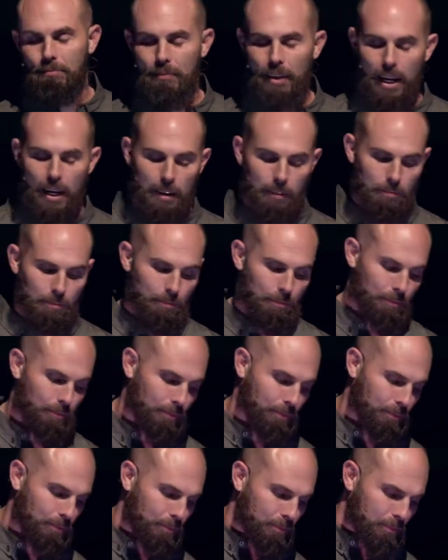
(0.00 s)
Um,
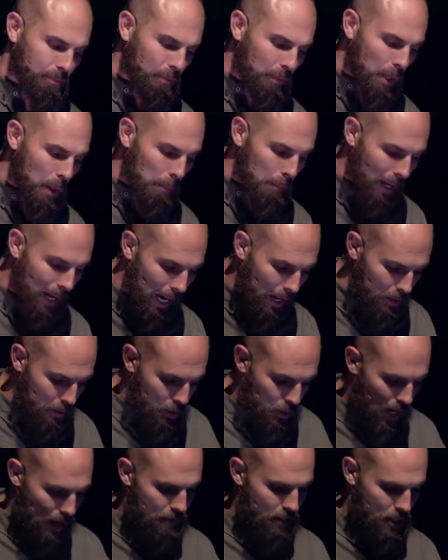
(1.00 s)
but I would
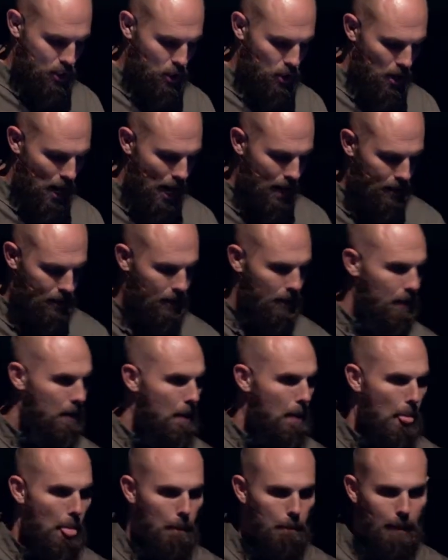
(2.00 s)
drive this tractor.
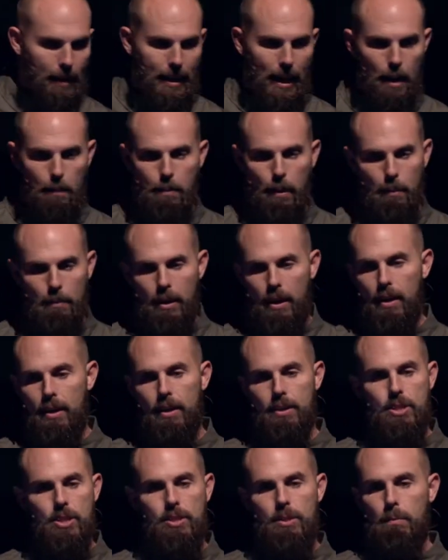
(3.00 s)
My dad put me on
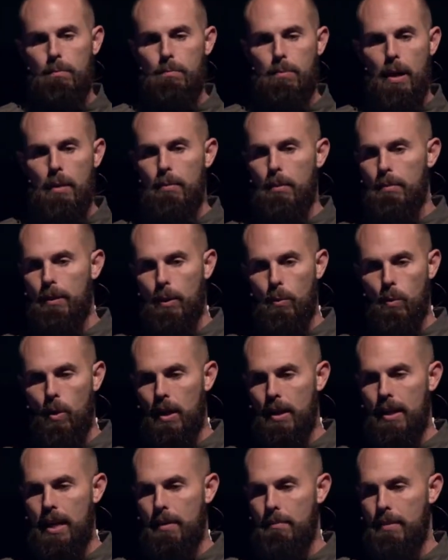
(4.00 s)
it just to probably
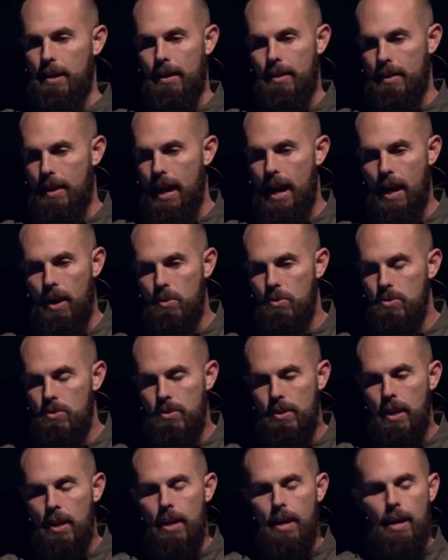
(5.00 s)
one, get me out of the
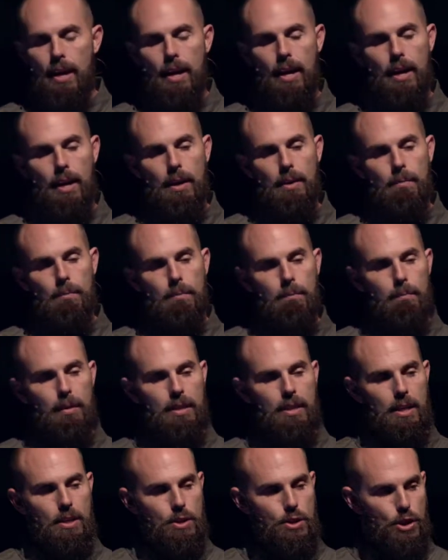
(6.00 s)
house. Um, but
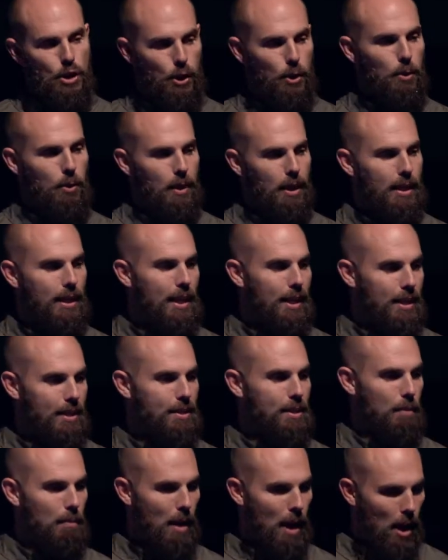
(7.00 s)
then two, he needed
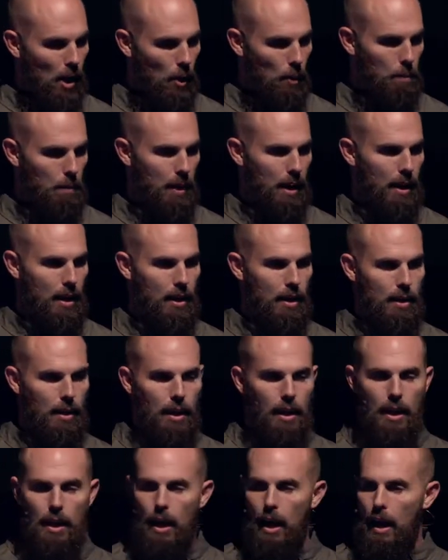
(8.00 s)
some help. And
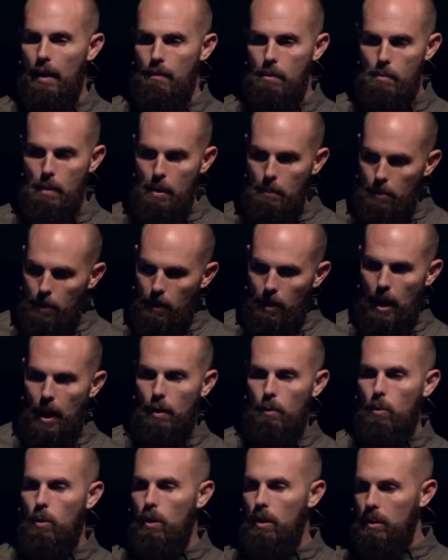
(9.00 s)
I remember I
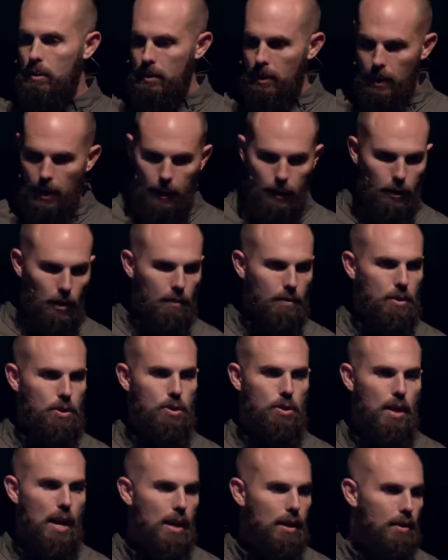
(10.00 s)
worked and I drove this
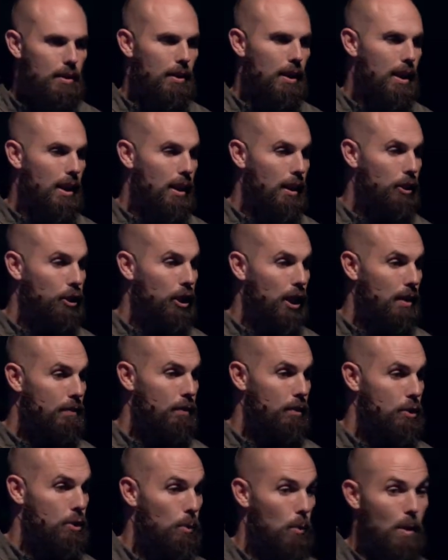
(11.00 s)
tractor and I got a check
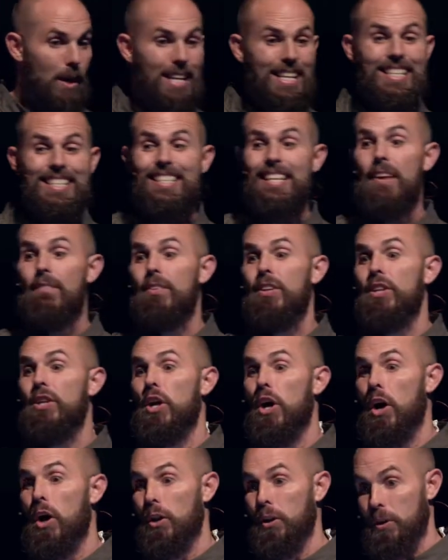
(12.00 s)
for
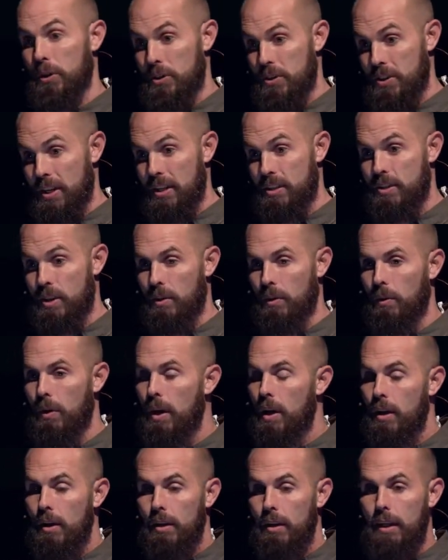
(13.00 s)
$27. And so
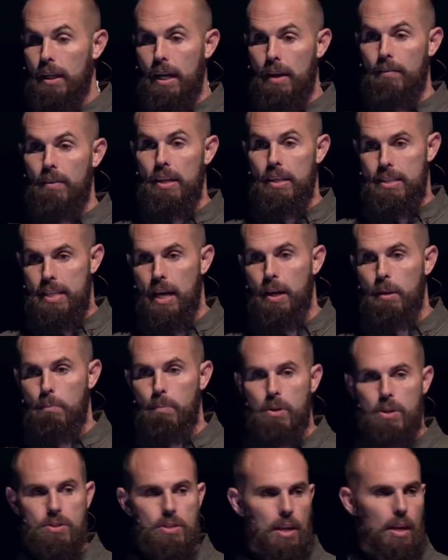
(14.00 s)
Giving
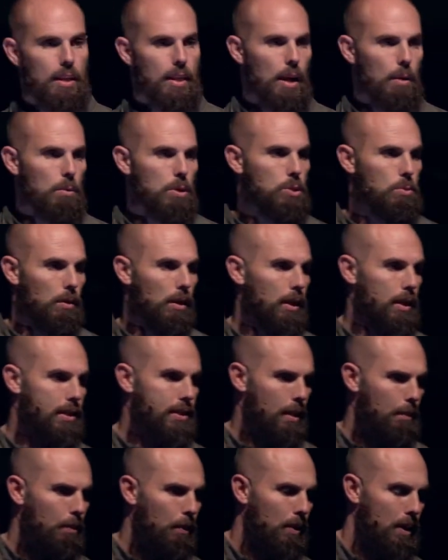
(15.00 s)
10% of that was really
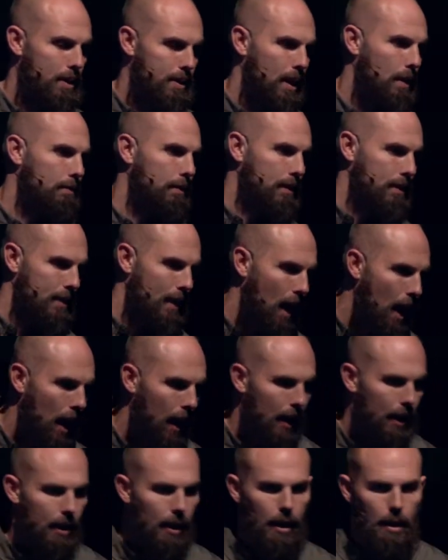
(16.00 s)
simple because I was
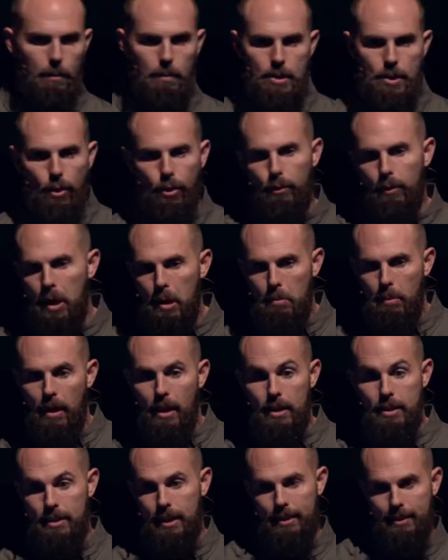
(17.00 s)
nine and it was three
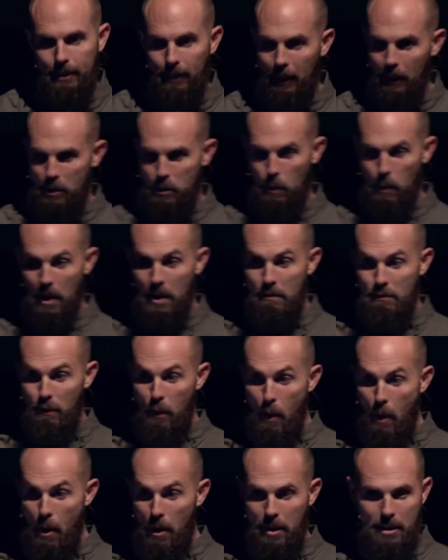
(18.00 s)
bucks. I still had 24.
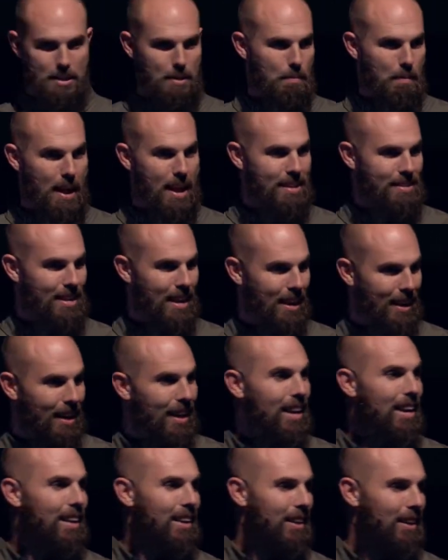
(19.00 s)
It's amazing,
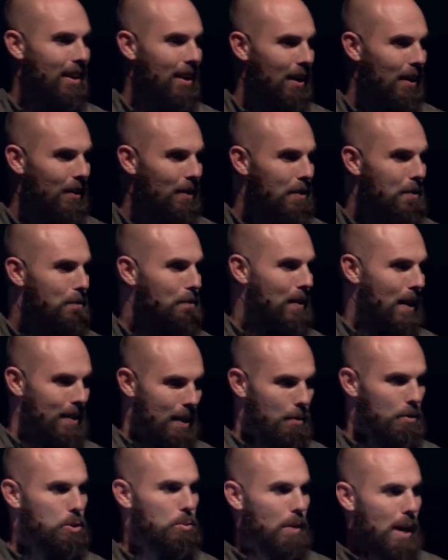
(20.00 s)
you know? And
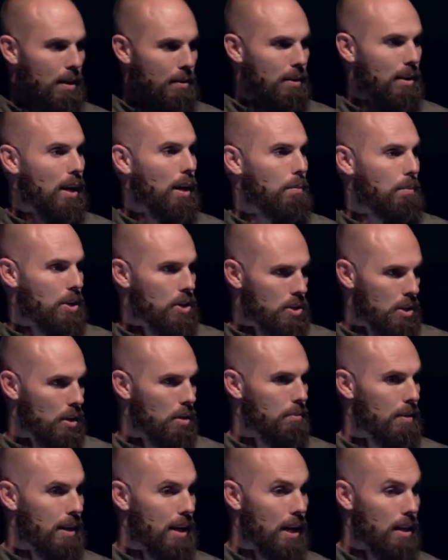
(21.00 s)
that was rounding up because you know
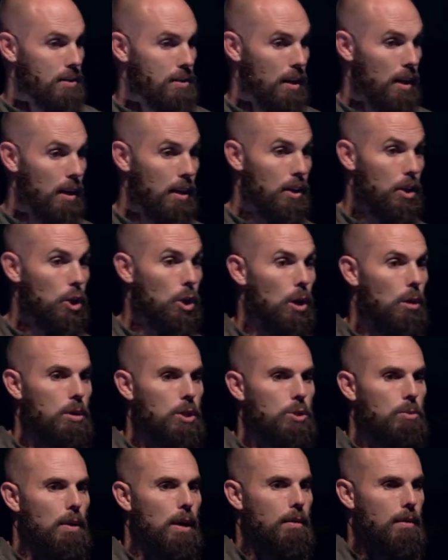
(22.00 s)
what my dad taught? You
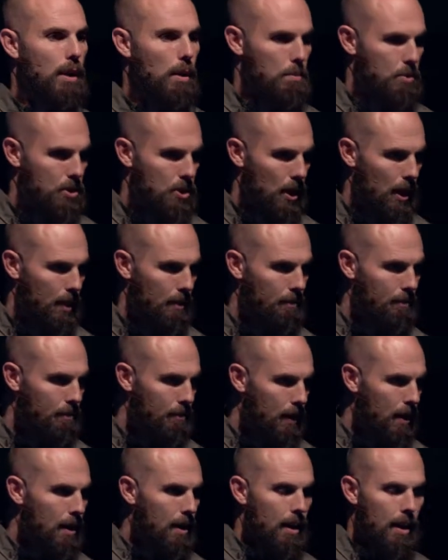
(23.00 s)
always round up, son.
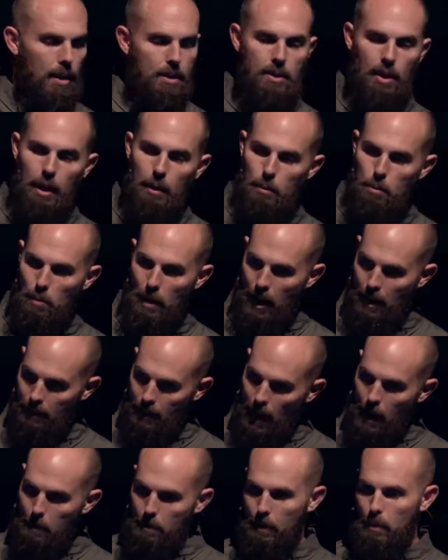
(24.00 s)
And so I would round
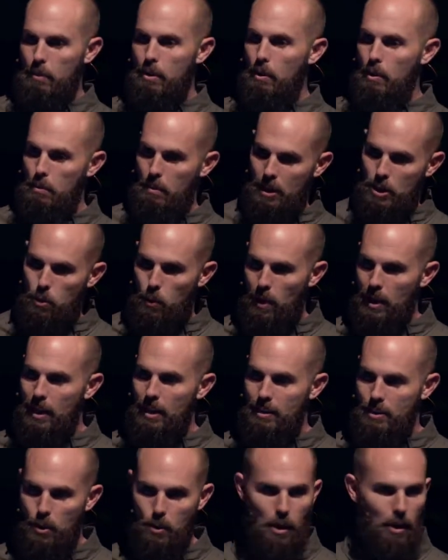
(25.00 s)
up. It would only be
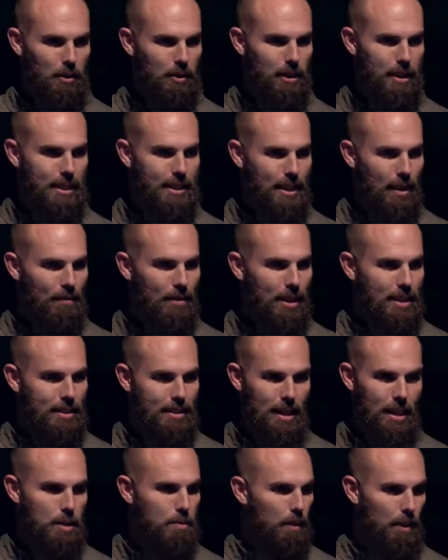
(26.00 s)

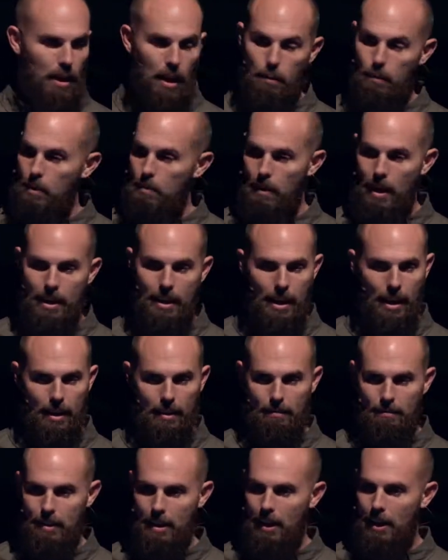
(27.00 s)
$22.70, but not with my
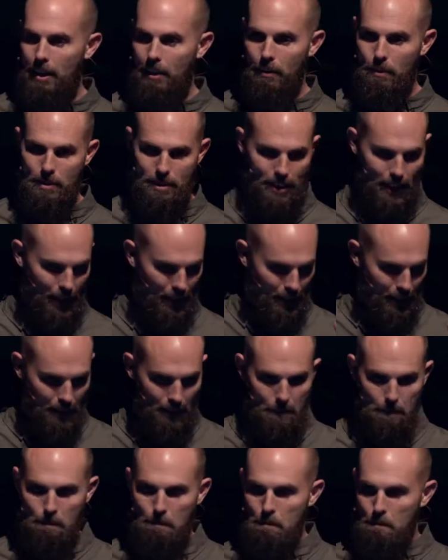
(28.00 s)
dad. You know, it was like,
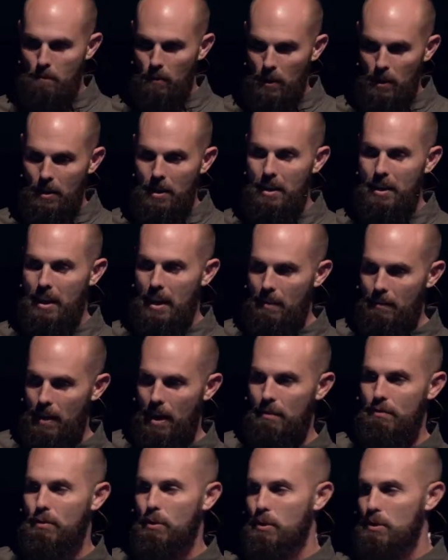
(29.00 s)
you need to give
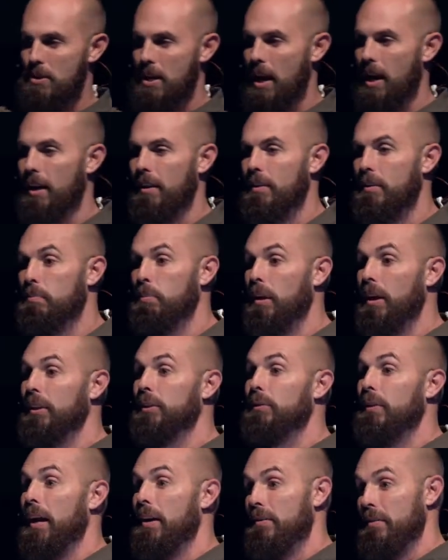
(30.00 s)
out full tithe
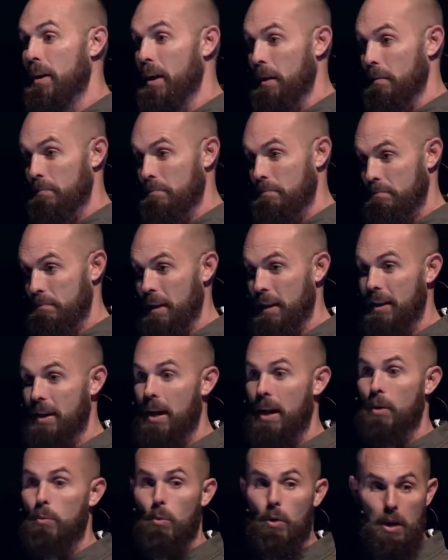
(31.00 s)
plus round up. Let
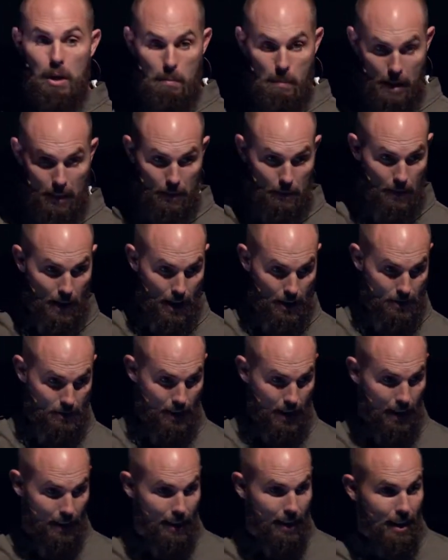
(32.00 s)
God worry about the rest,
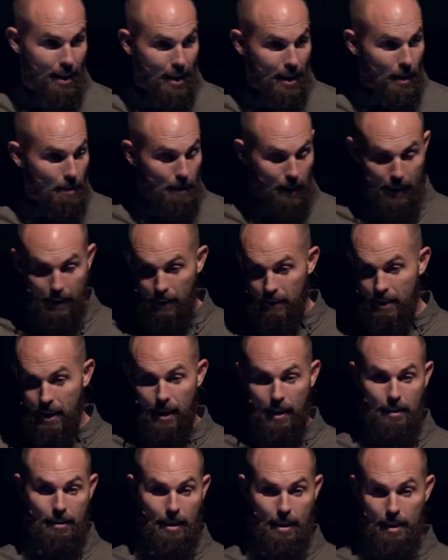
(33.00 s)
right? I'm like,
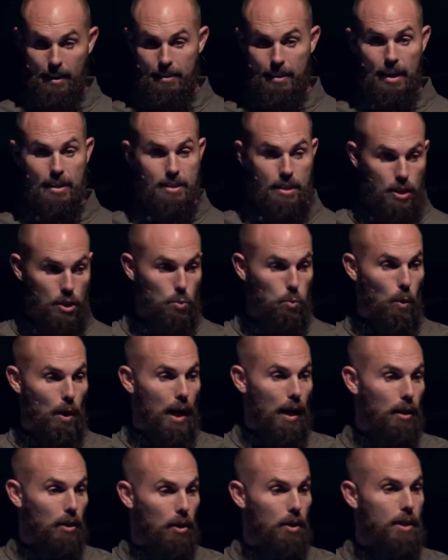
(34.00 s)
okay, dad, that's just what
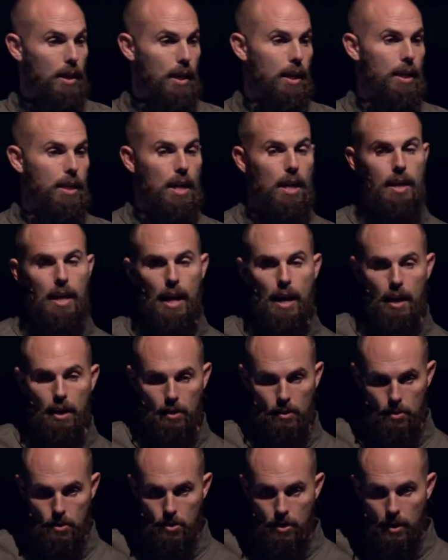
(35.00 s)
I learned at a young
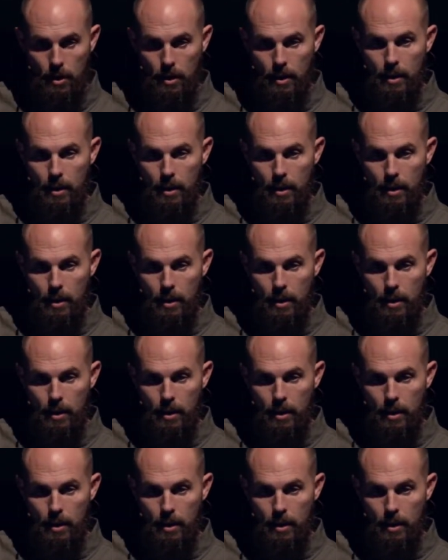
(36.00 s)
age.